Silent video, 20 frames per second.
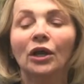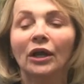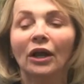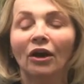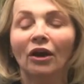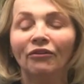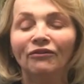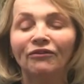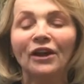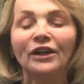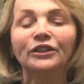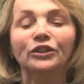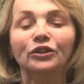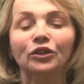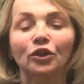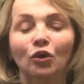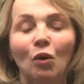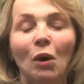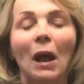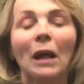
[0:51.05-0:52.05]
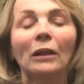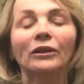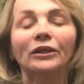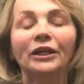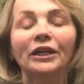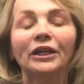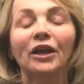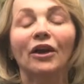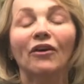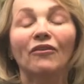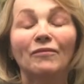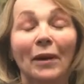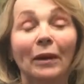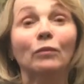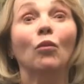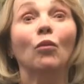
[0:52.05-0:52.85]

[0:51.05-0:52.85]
affected the quality of my